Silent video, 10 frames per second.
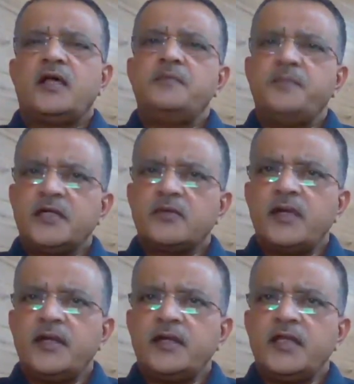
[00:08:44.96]
and a
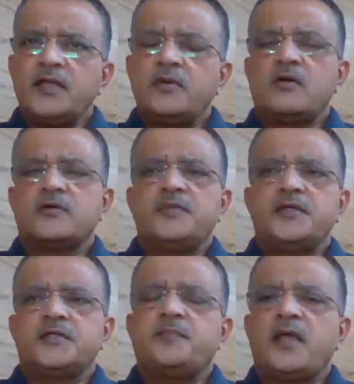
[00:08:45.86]
Bitcoin-enabled
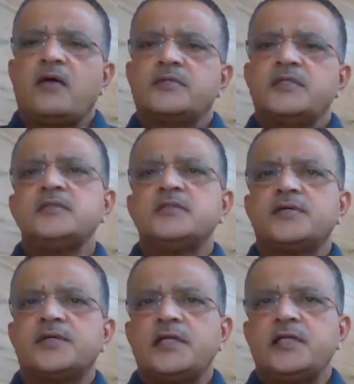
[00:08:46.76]
automated payout is
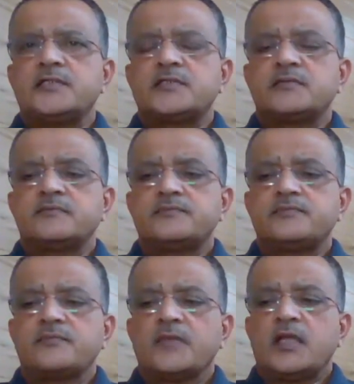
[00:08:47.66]
released.
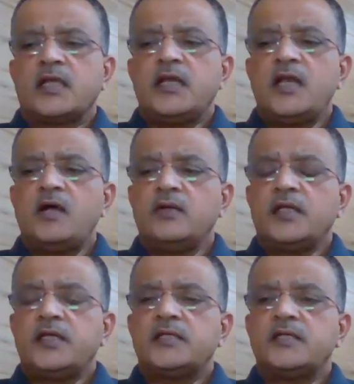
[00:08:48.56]
Now,
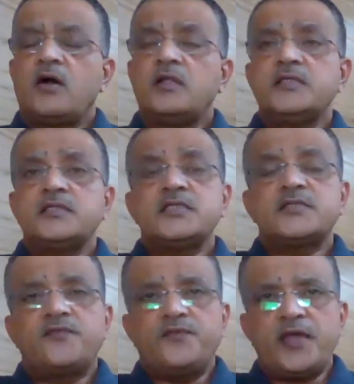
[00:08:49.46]
all this
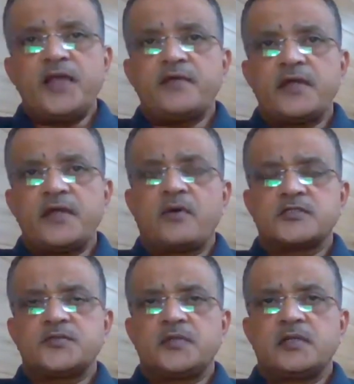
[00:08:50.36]
is very, very
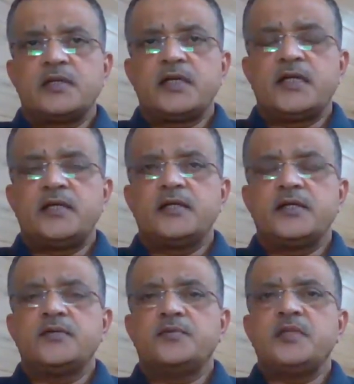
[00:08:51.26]
possible, and
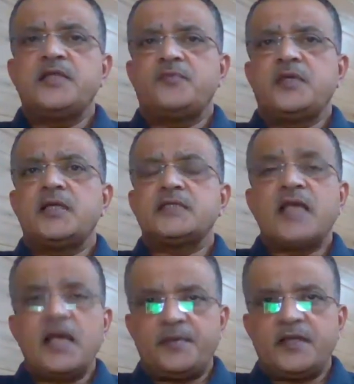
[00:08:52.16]
believe me,
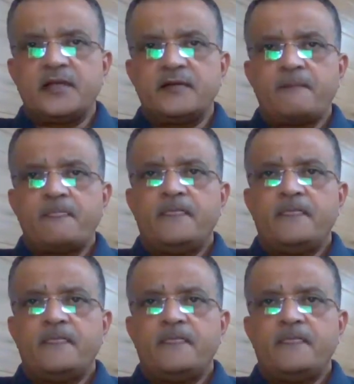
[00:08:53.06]
it's happening